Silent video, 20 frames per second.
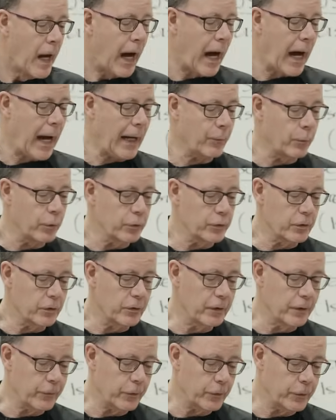I will
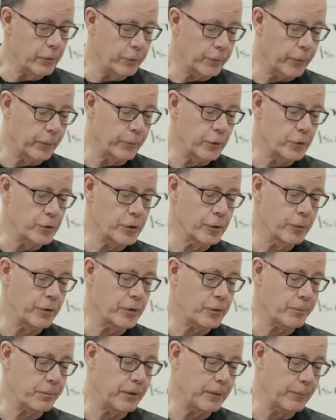deliver you from the
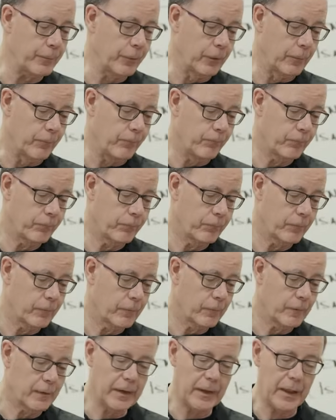Jewish people.
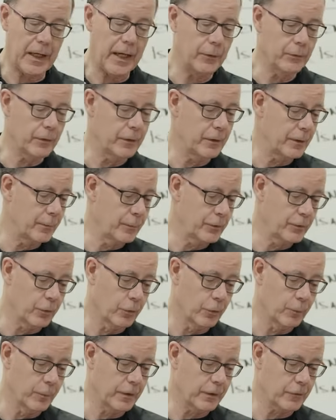They hounded him his
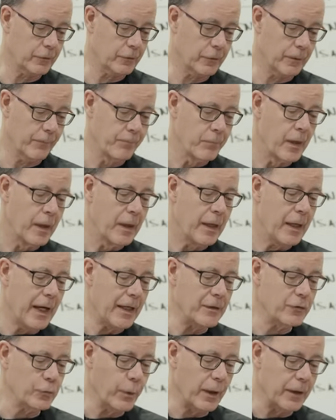whole ministry,
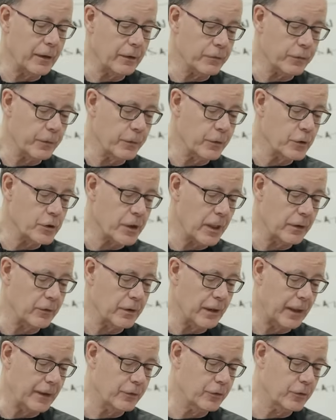as well as from the
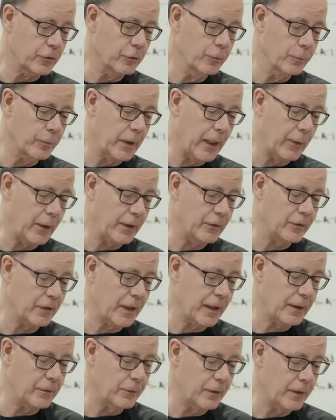Gentiles to whom now I
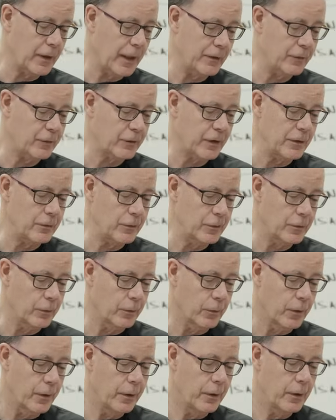send
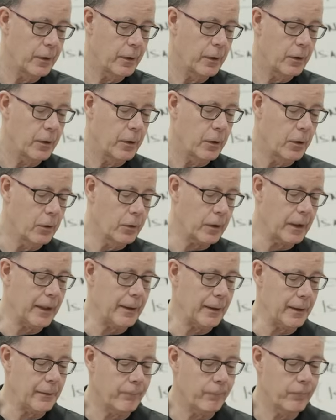you.
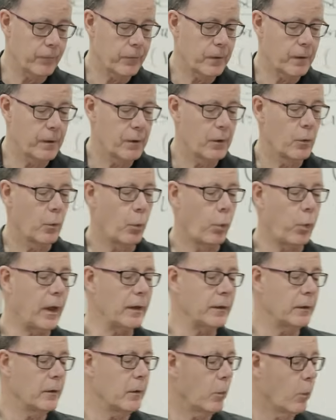Okay,
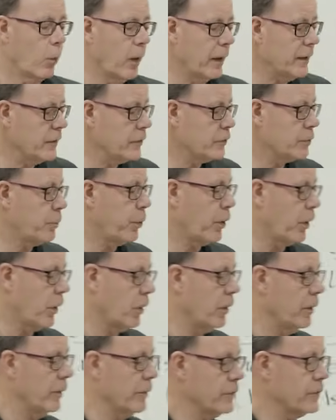what is
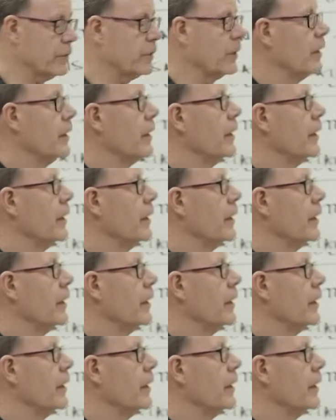Paul's